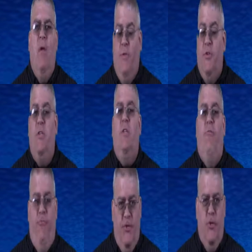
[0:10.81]
This is the
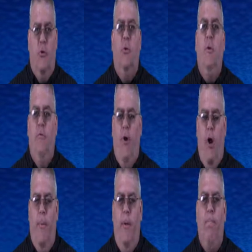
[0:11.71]
physical
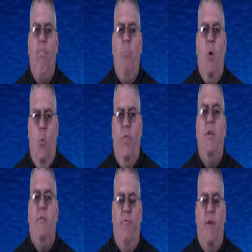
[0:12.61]
environment where
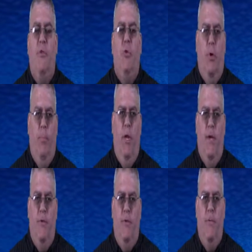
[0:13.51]
these events took
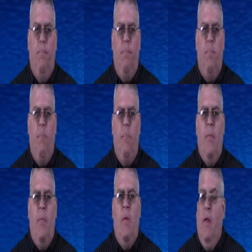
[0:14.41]
place.
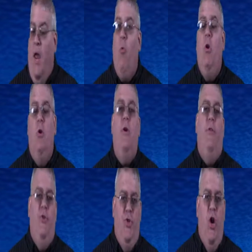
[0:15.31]
And I want to look at the
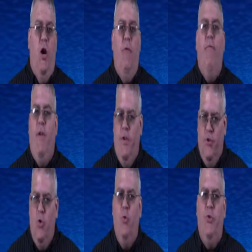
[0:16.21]
geography in
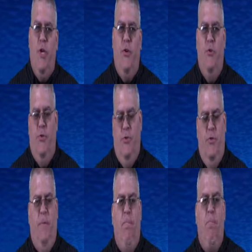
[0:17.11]
two sections.
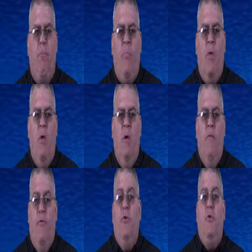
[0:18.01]

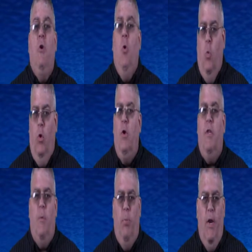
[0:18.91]
First, we'll look at
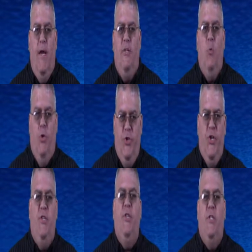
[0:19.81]
the place where
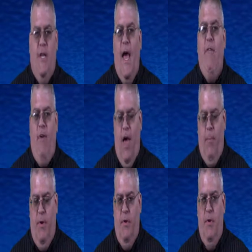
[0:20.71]
Jesus' life
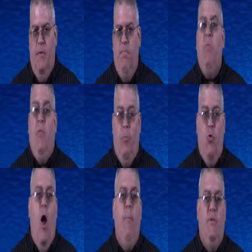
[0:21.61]
happened, the
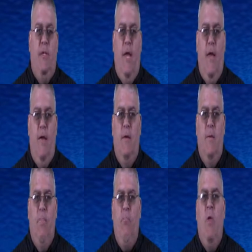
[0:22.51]
Promised Land,
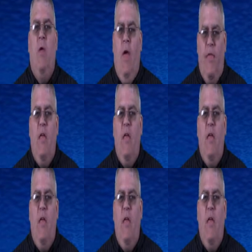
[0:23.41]
and